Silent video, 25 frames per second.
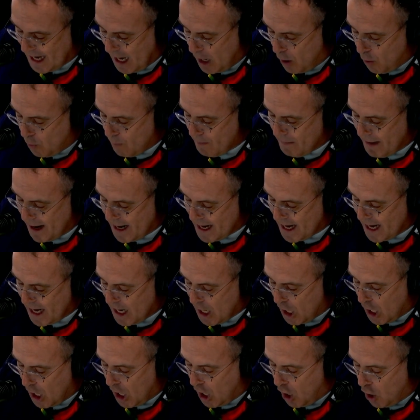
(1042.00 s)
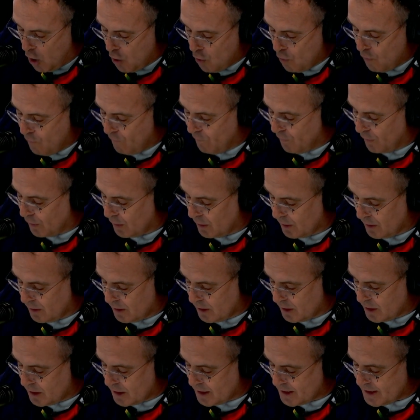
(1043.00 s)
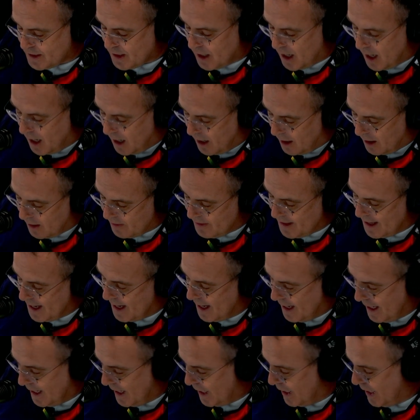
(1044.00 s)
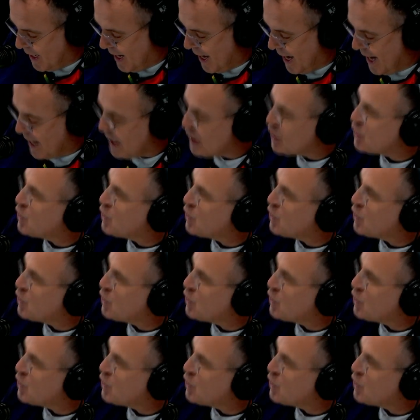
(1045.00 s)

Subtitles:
How many ovals are there in a